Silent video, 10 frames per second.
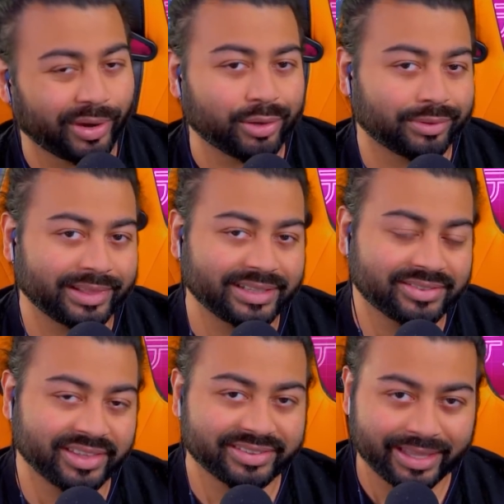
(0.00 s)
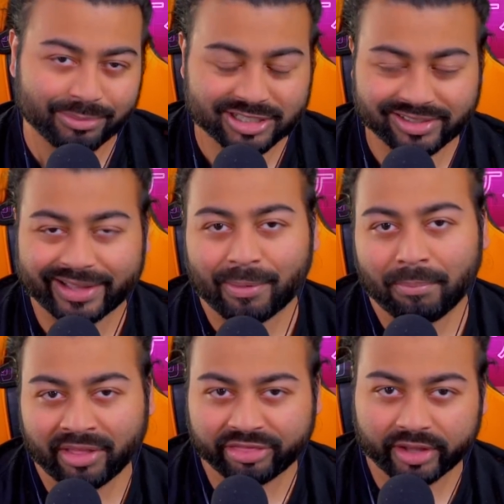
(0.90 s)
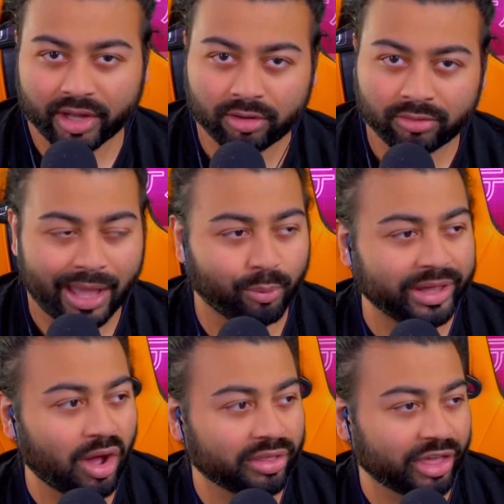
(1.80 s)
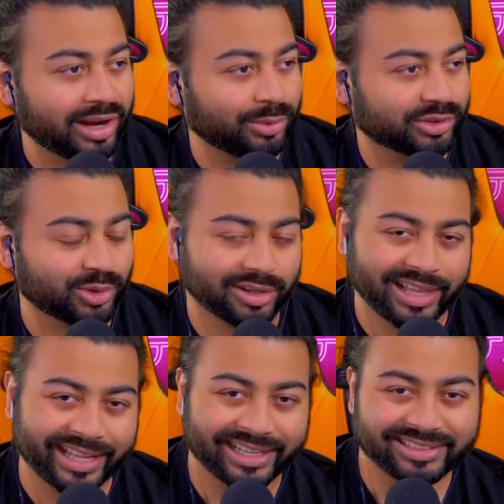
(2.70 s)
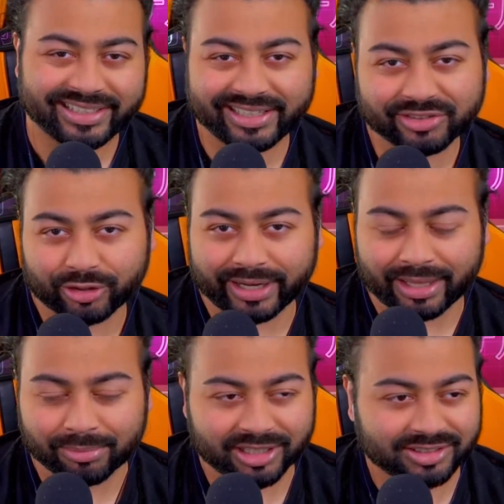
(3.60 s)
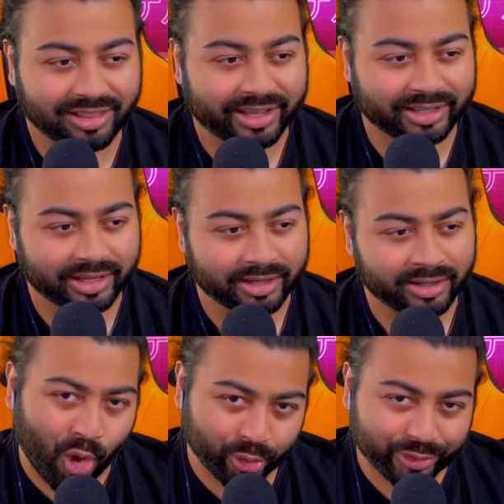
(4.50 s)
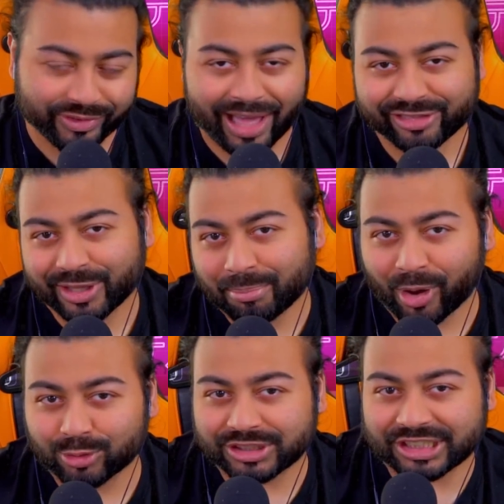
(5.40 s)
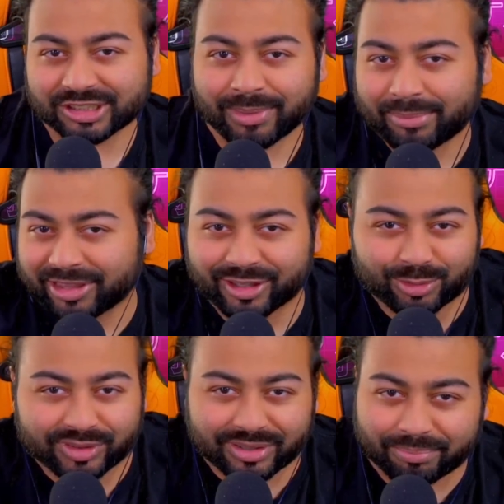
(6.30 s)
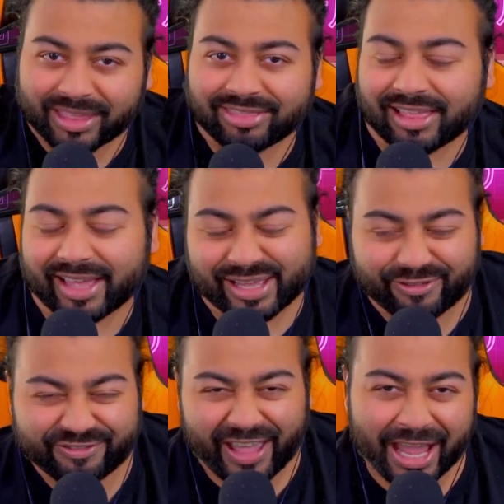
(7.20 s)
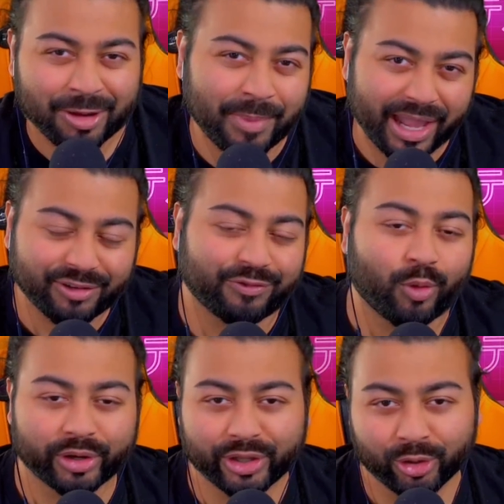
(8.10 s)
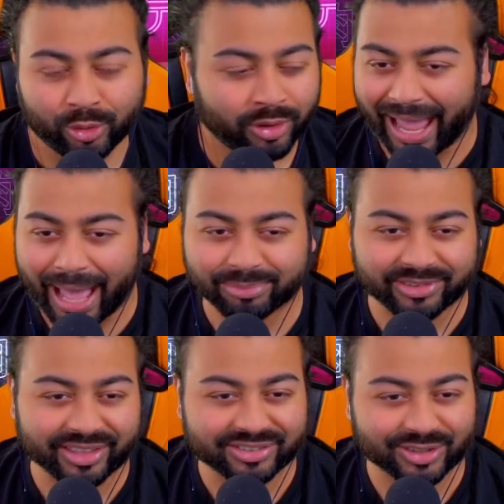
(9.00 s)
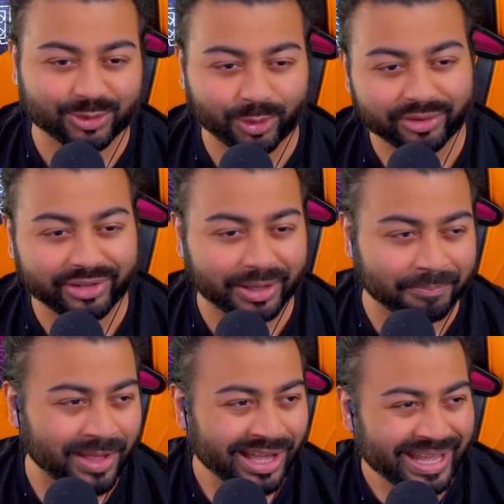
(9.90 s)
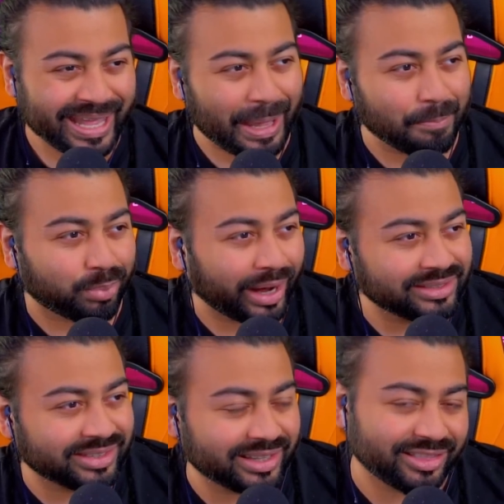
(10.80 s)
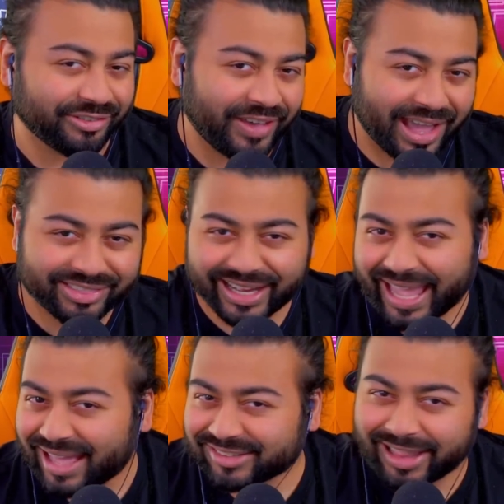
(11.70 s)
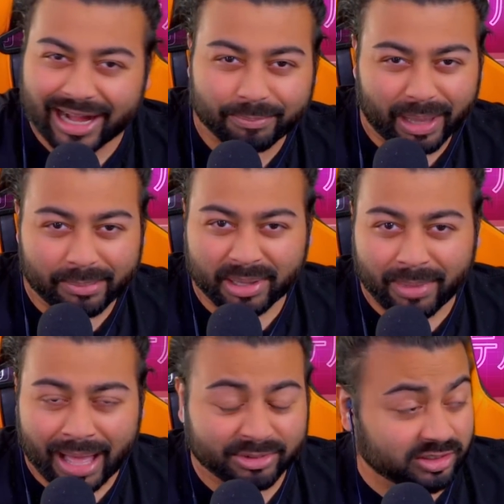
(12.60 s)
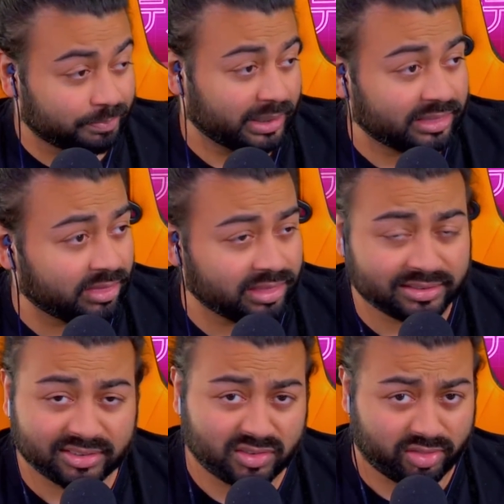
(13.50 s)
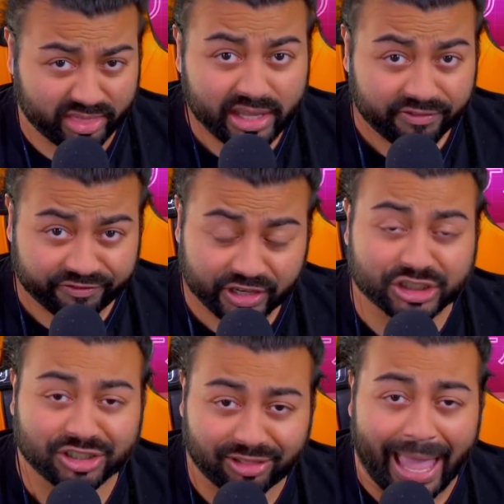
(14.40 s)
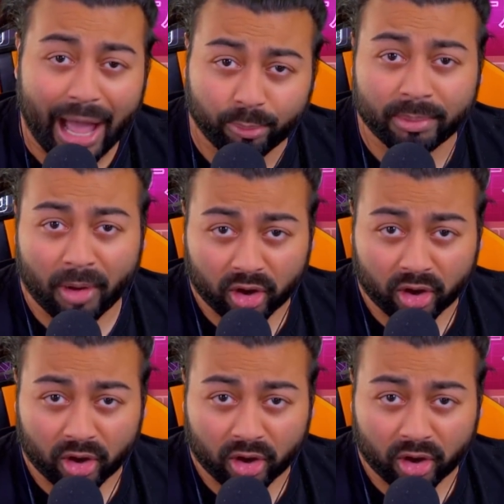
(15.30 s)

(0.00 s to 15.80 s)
Drake released this image like a month ago, and we all thought it was sort of like a teaser image, like a, oh, you've got the emojis. Maybe this was something that like a fan made for you. Perhaps this is sort of him embracing the fact that he has a lot of baby mamas, but then this is the official album